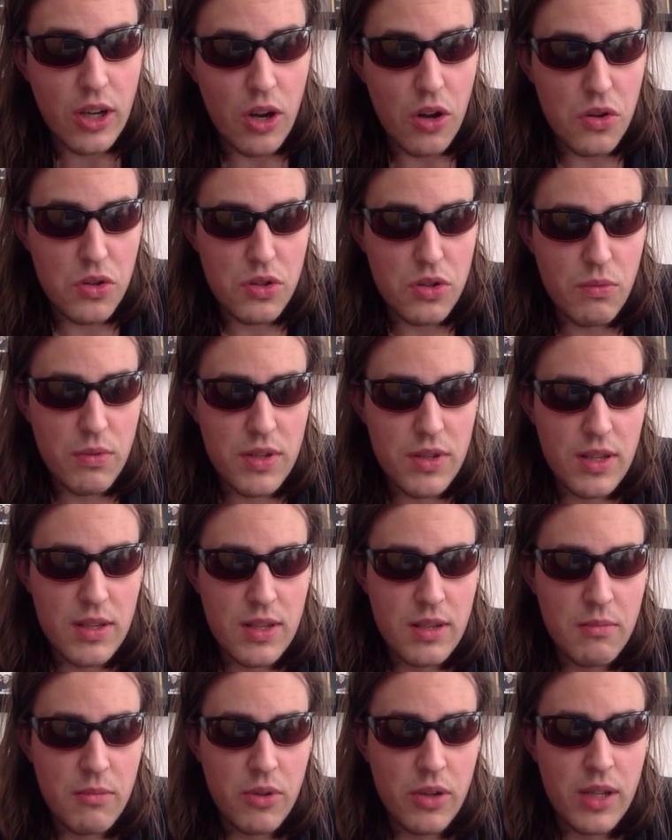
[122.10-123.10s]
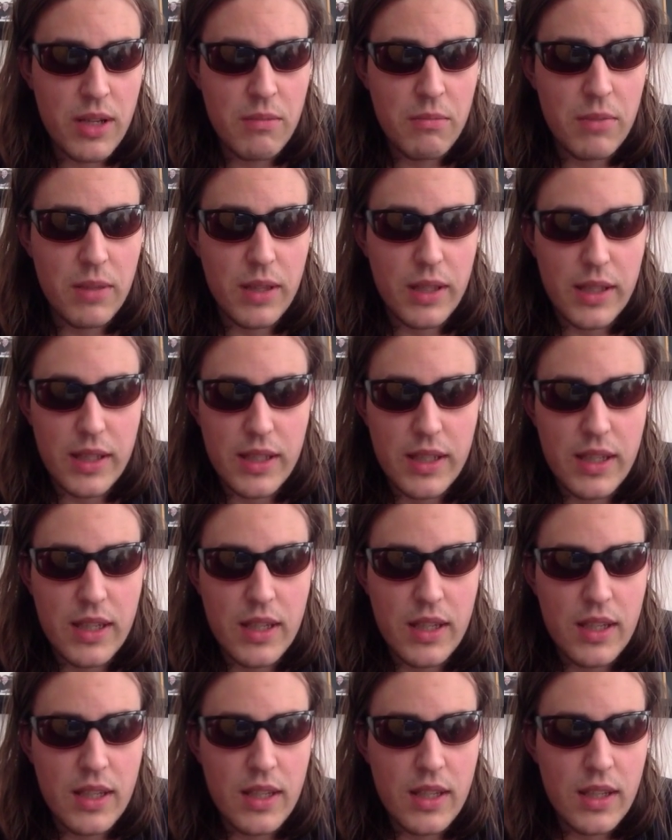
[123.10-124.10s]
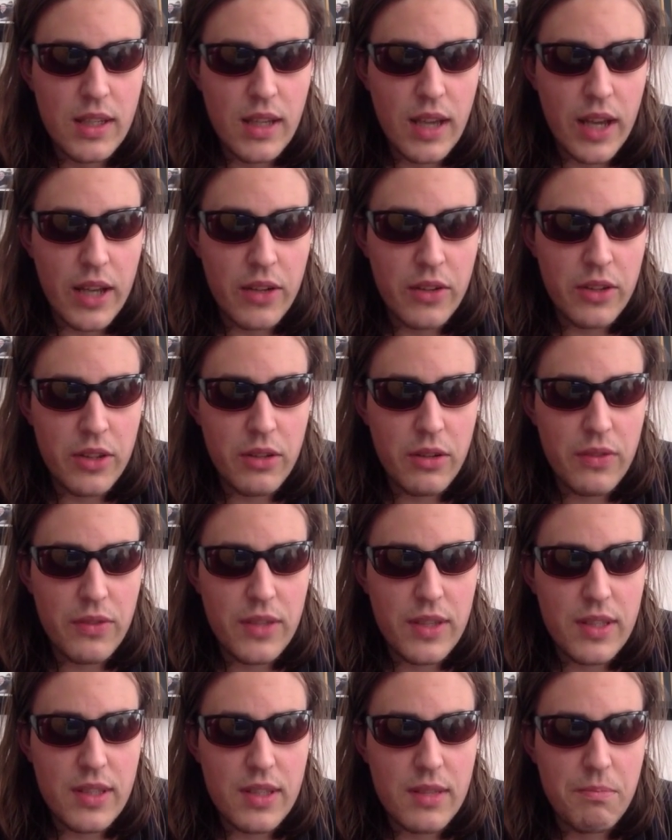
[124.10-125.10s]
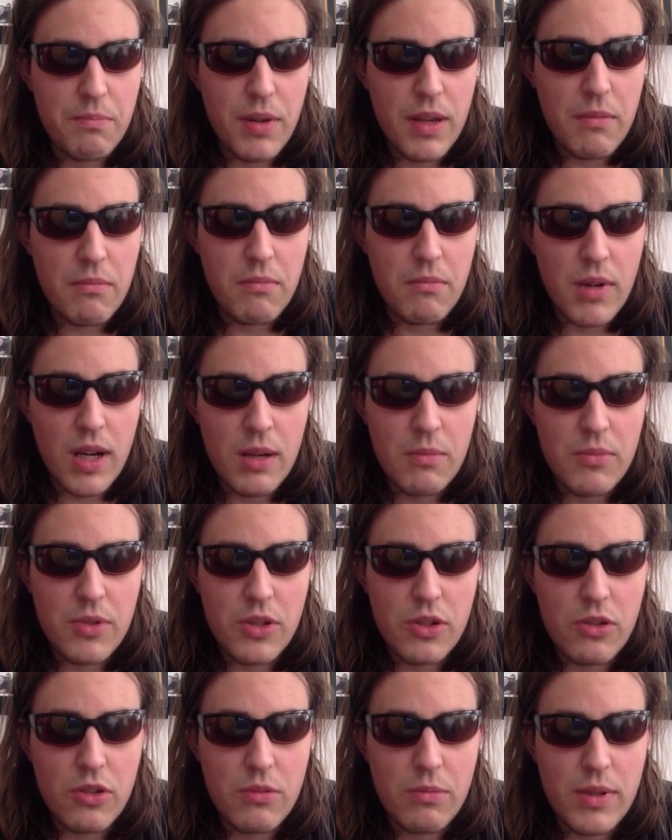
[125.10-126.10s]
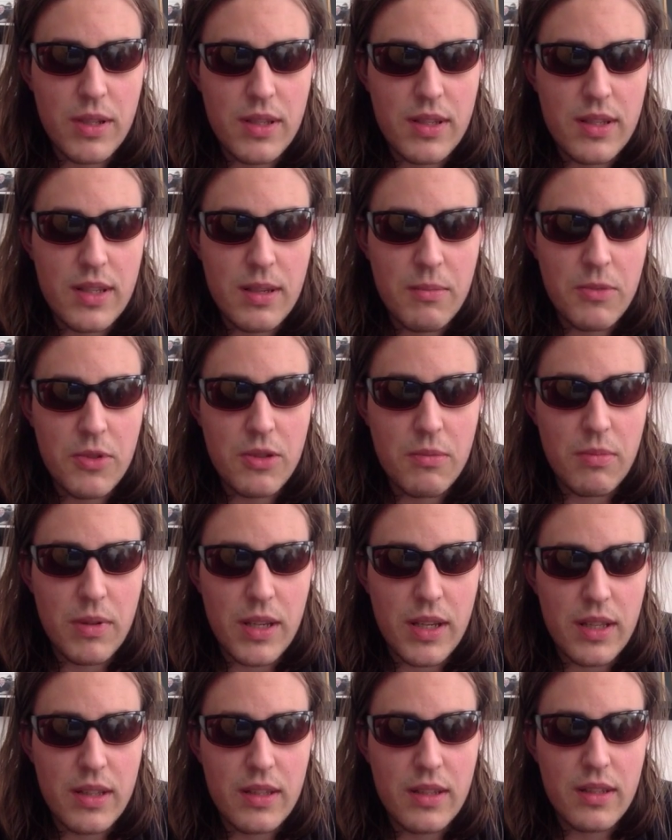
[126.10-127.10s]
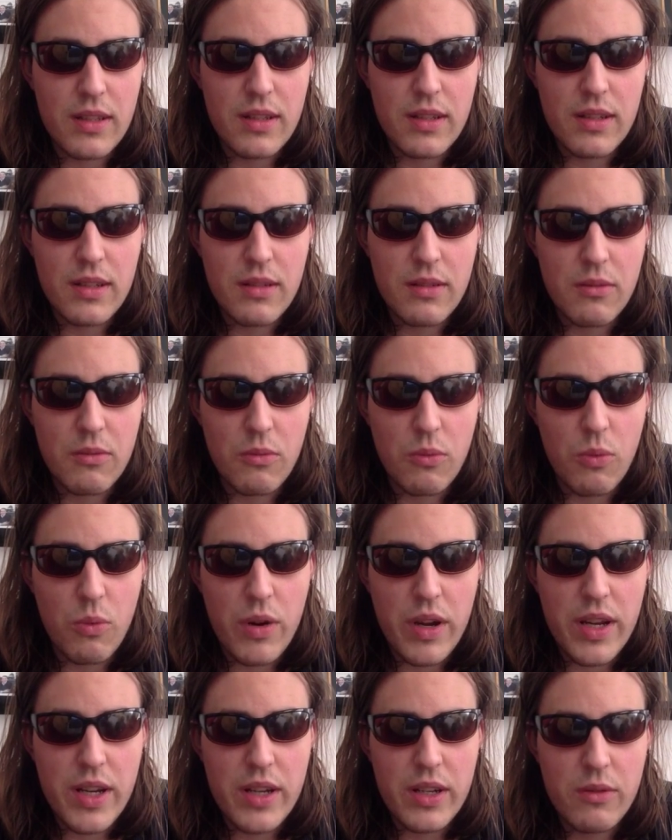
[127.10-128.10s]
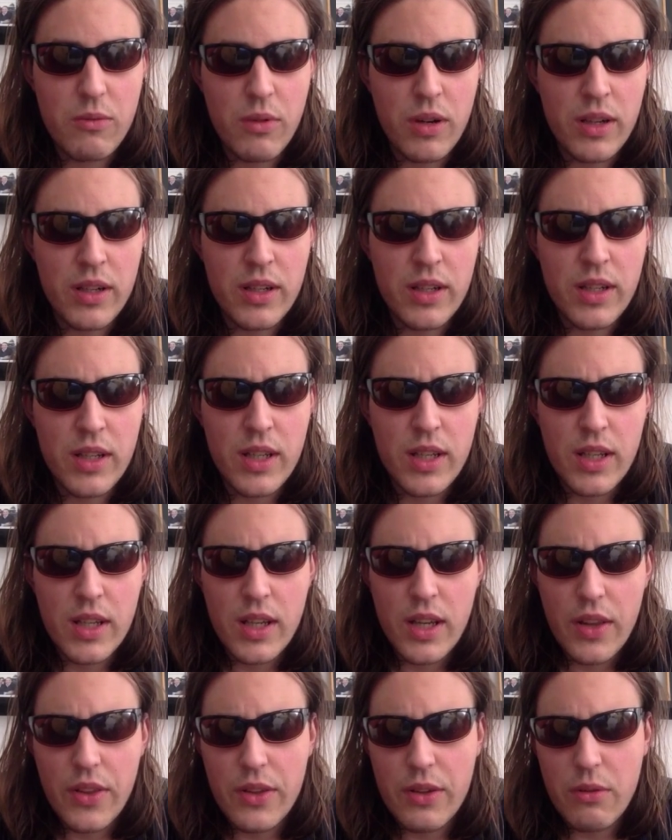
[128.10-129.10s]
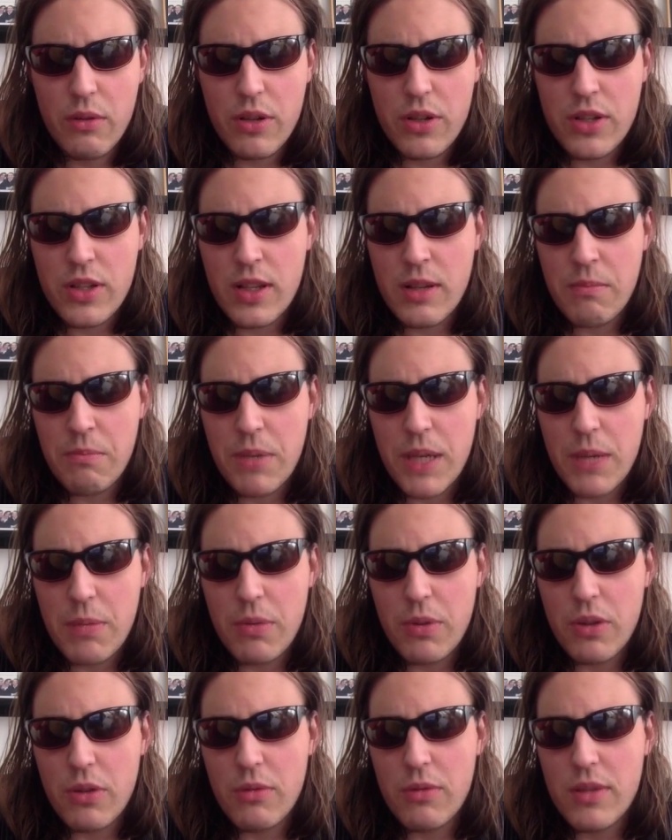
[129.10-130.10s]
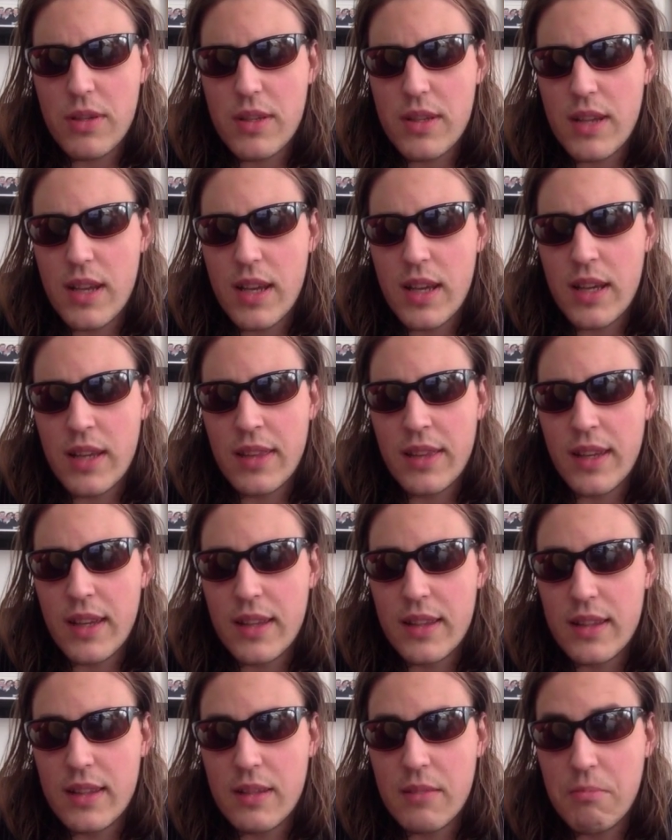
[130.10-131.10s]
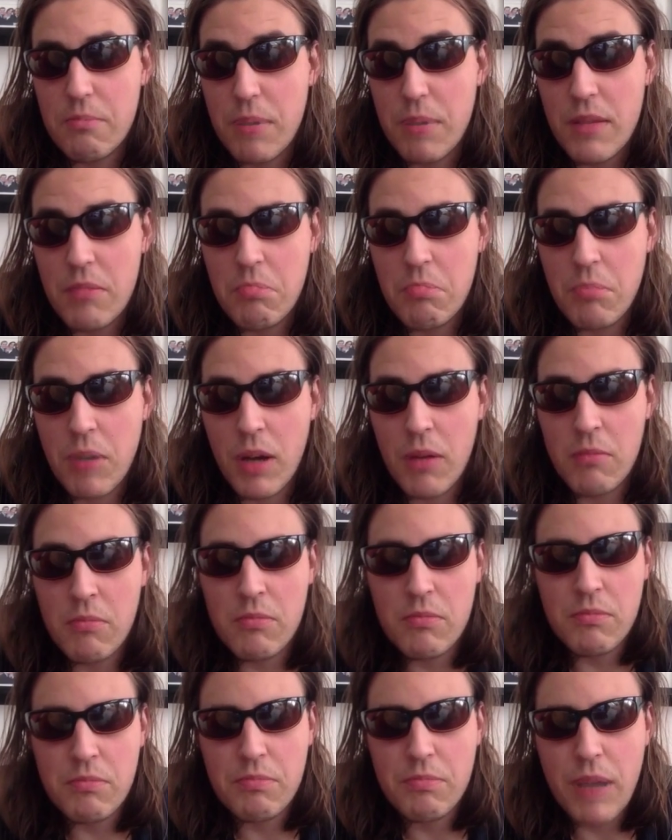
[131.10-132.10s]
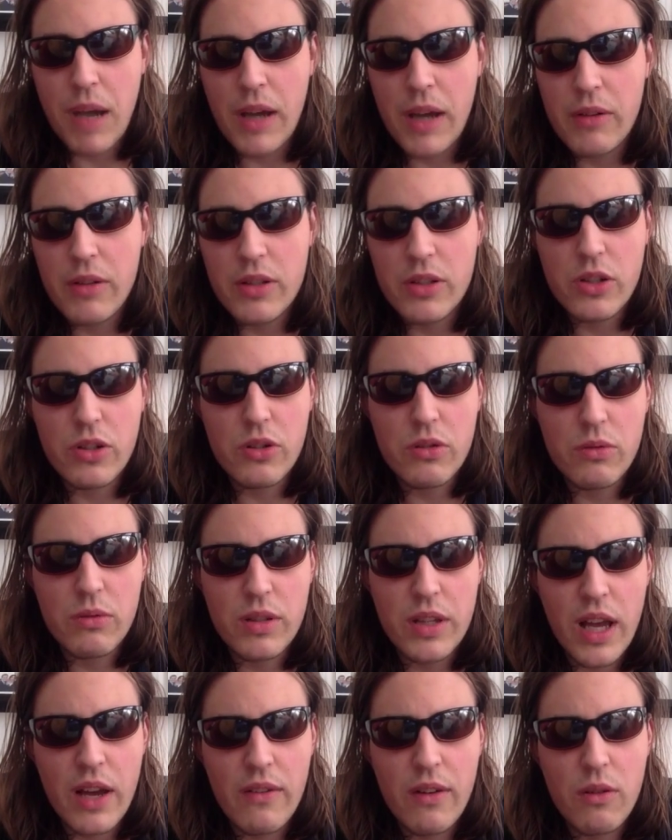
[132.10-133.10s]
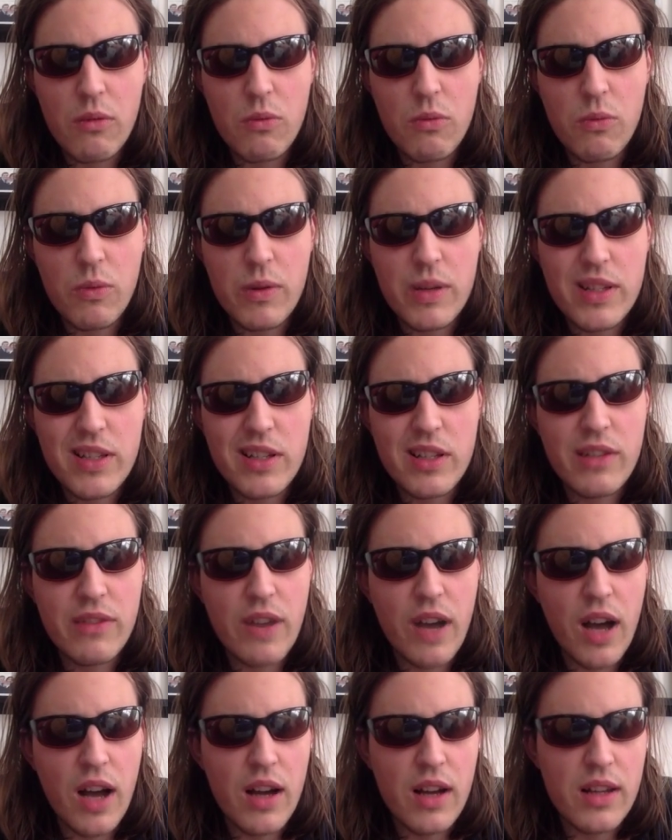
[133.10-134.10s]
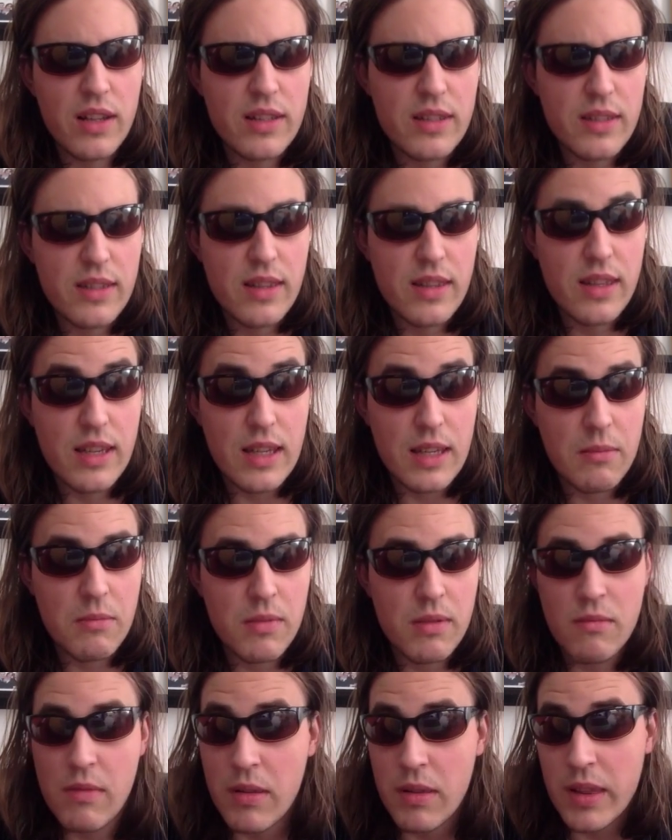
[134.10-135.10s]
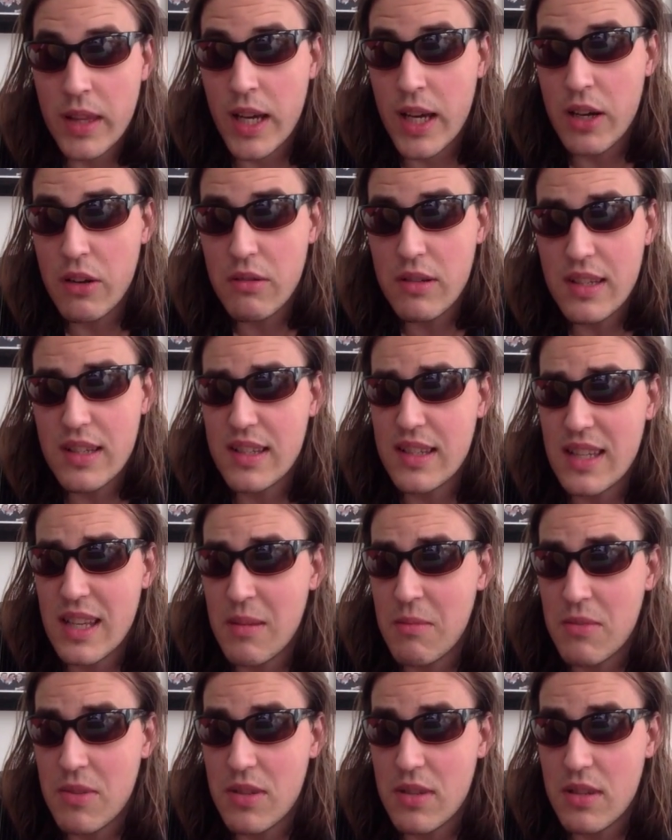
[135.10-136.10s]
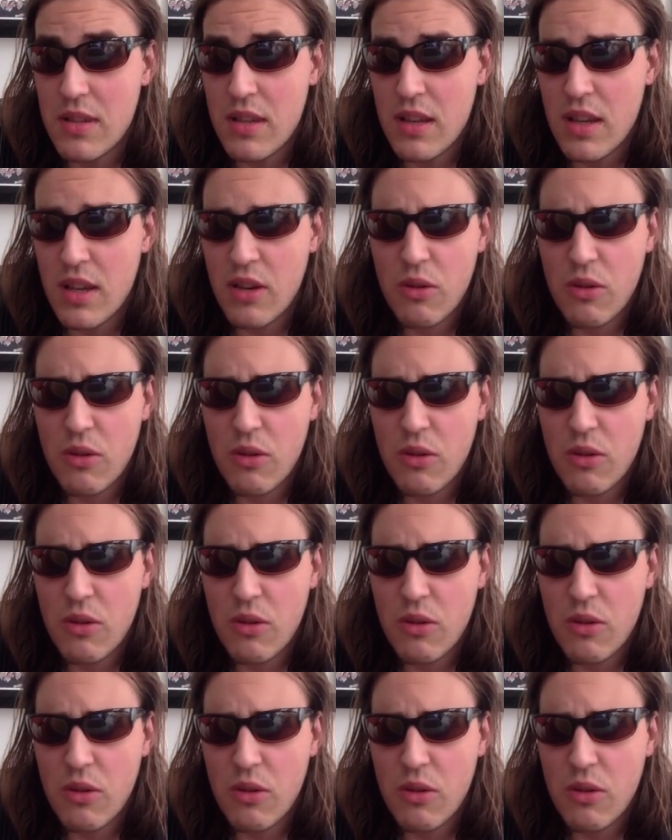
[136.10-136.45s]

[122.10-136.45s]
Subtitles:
Also, we see some more Imbolc. I don't know if this is Big Mom's crew, but it seems to be. It's a weird one. There were some people who were saying that the Big Mom pirate crew will have a Wizard of Oz theme, and now it seems...